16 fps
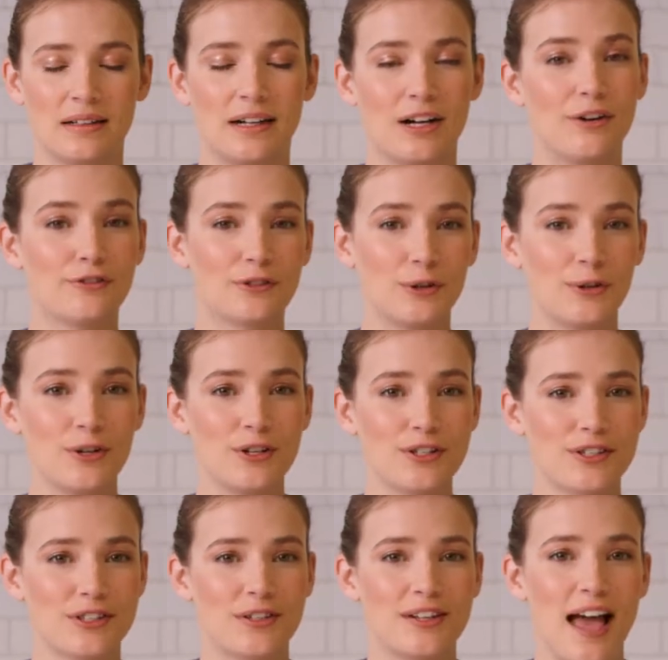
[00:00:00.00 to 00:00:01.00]
Of
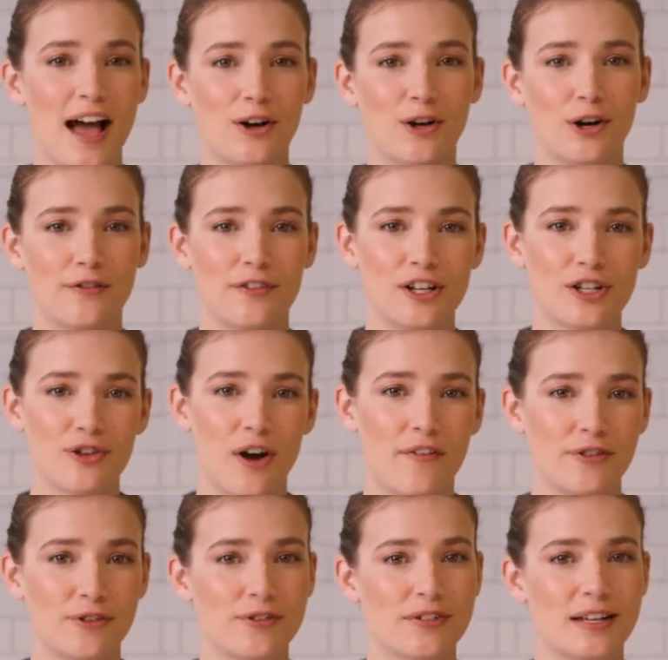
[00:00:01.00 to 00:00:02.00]
course, now coffee
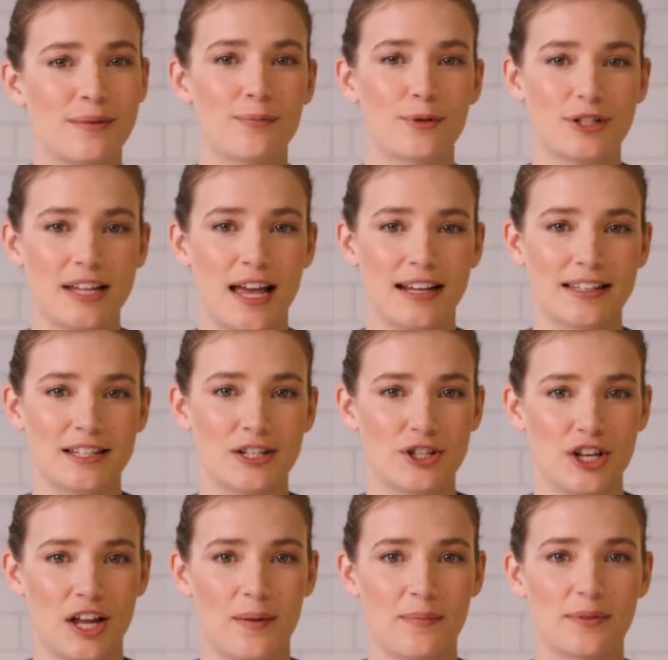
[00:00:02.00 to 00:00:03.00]
travels in protected
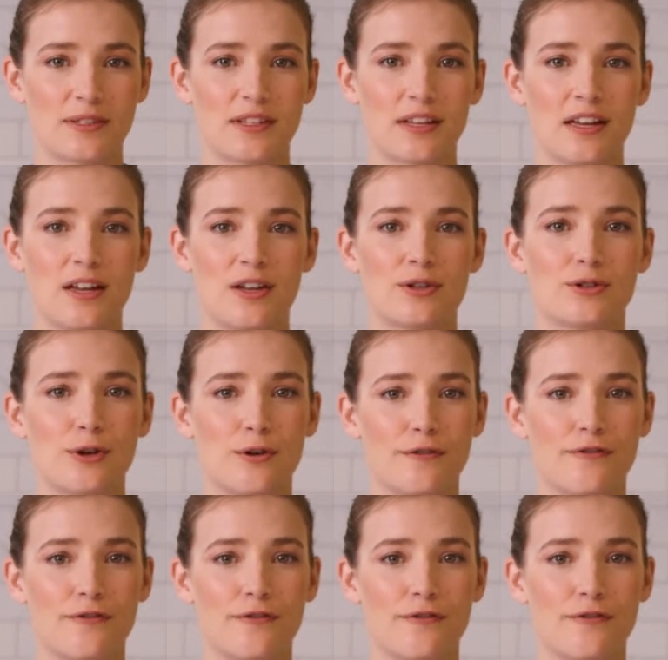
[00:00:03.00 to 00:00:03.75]
ships, so